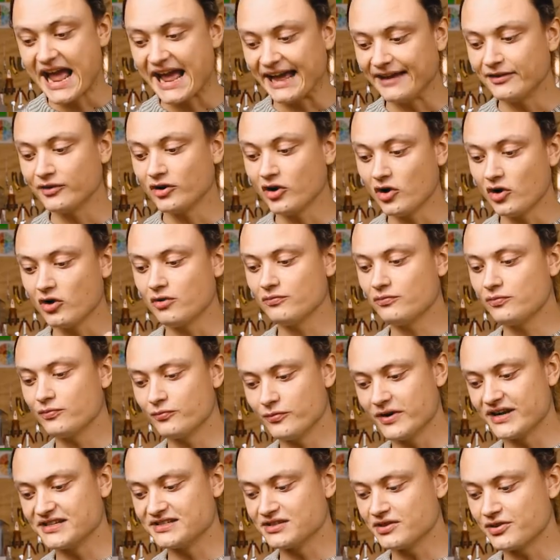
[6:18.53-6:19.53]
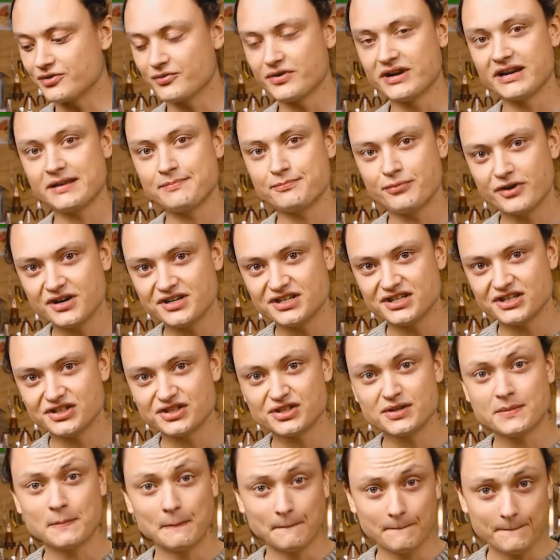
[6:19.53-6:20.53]
out of resin 3D
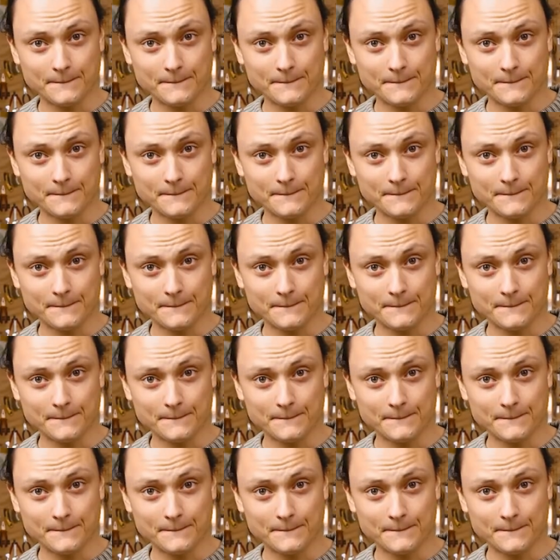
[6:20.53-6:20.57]
printers.